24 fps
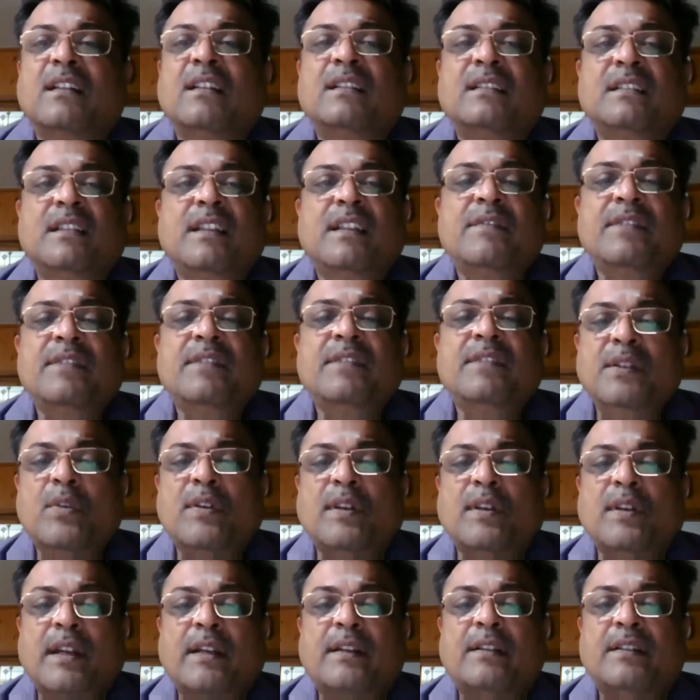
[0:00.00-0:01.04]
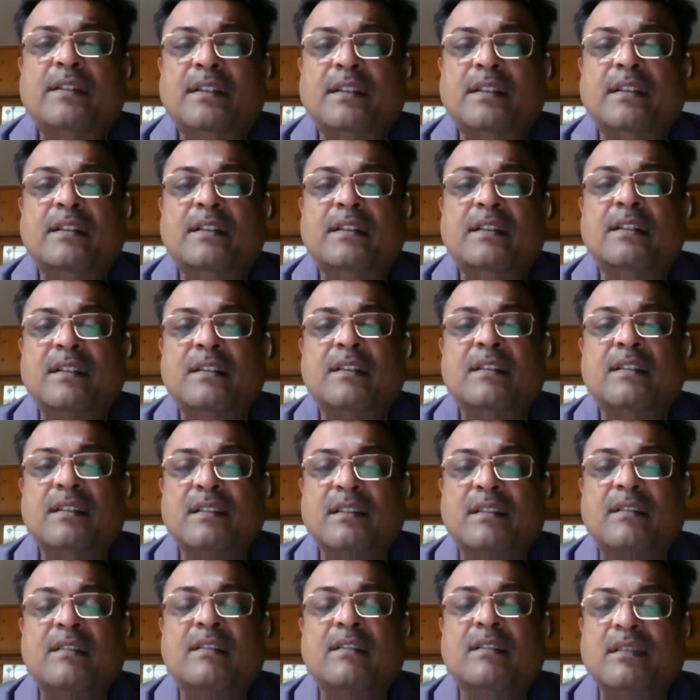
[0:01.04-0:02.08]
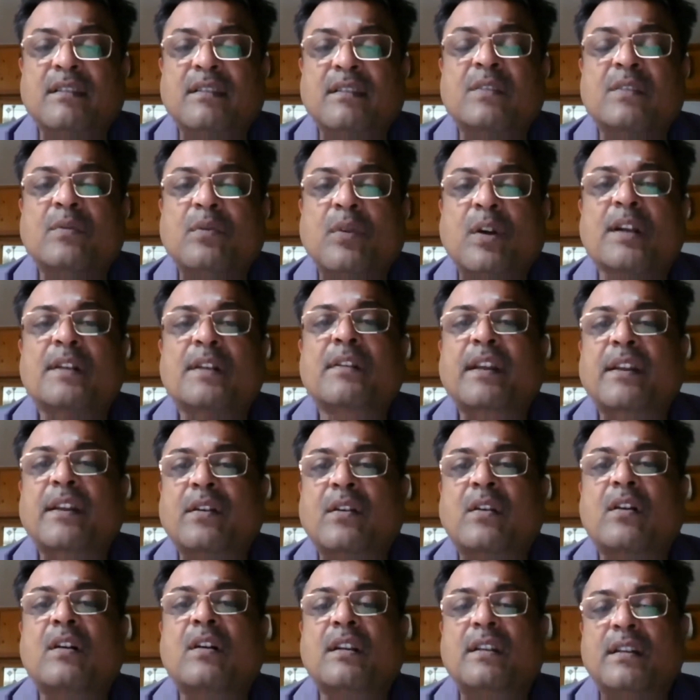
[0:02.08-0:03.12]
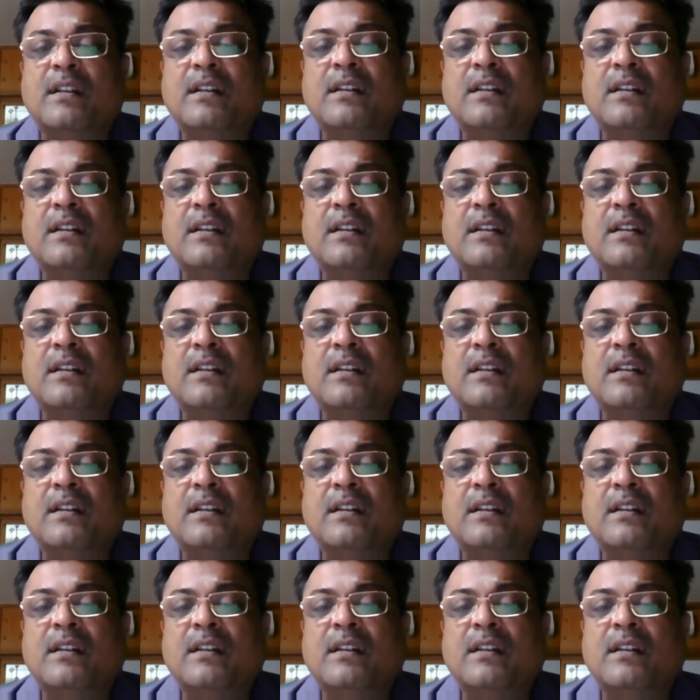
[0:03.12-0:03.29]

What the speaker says: Then we look at what I call